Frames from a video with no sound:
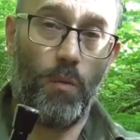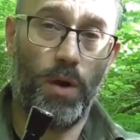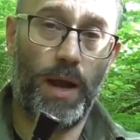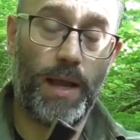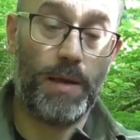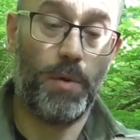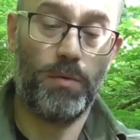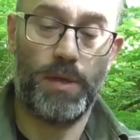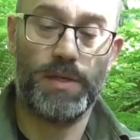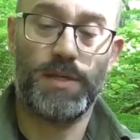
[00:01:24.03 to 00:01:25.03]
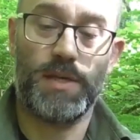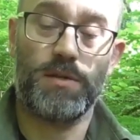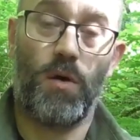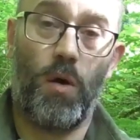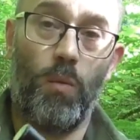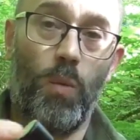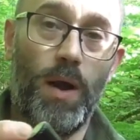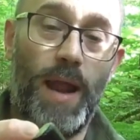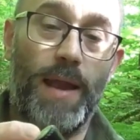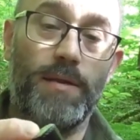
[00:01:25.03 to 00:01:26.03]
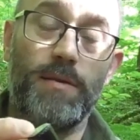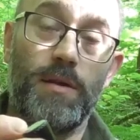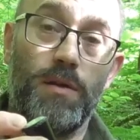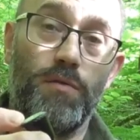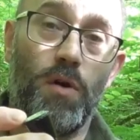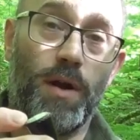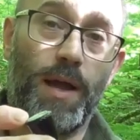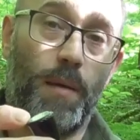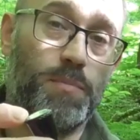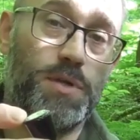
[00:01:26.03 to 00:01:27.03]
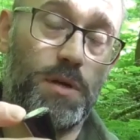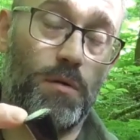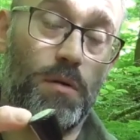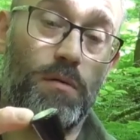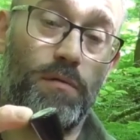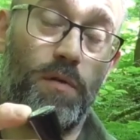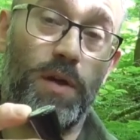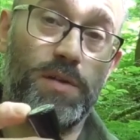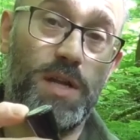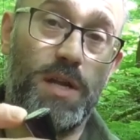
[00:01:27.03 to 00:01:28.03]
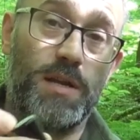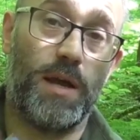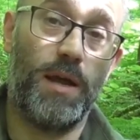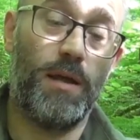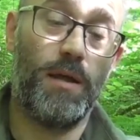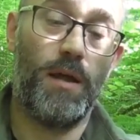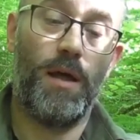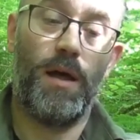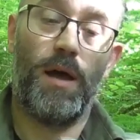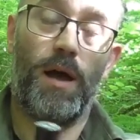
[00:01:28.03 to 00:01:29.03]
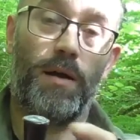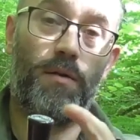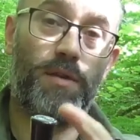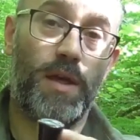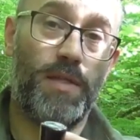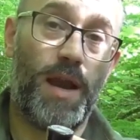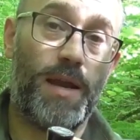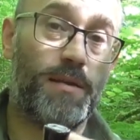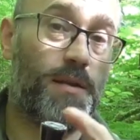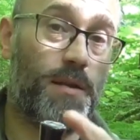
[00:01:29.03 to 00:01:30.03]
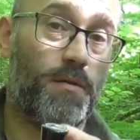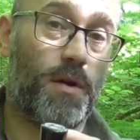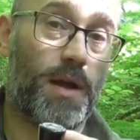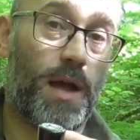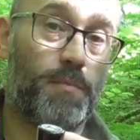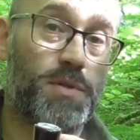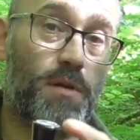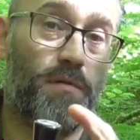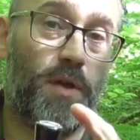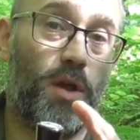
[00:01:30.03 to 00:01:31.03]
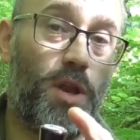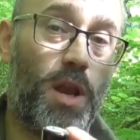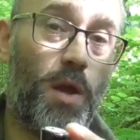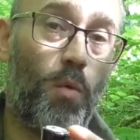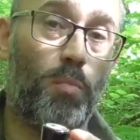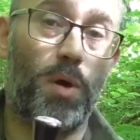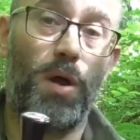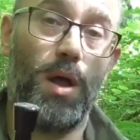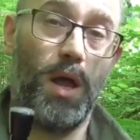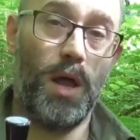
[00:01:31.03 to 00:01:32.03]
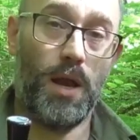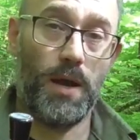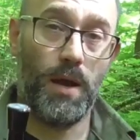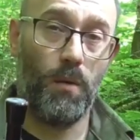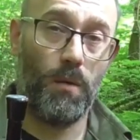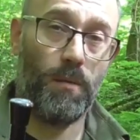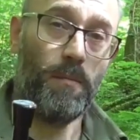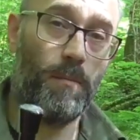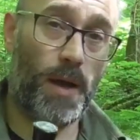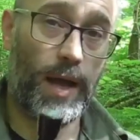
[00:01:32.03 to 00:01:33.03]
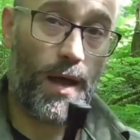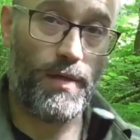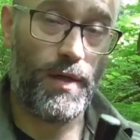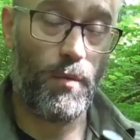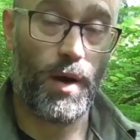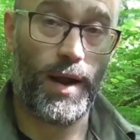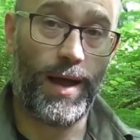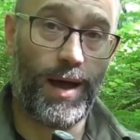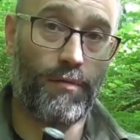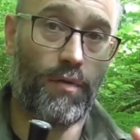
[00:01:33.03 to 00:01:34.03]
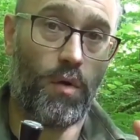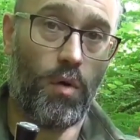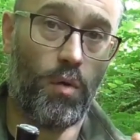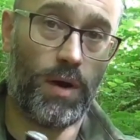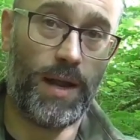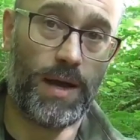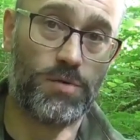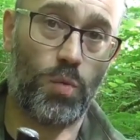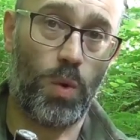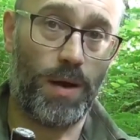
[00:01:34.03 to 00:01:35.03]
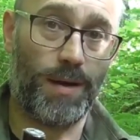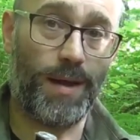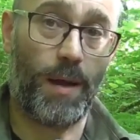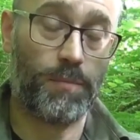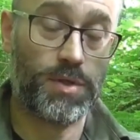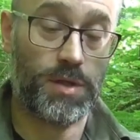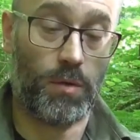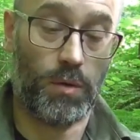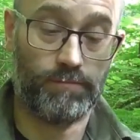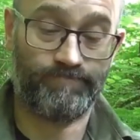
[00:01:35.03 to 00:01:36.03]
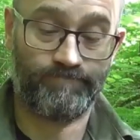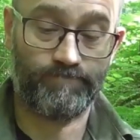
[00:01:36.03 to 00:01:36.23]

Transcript: And what I like about this is on one end you've got a capsule for your tinder, and on the other end you've got a capsule for your lube. Now my other one I have only has one capsule,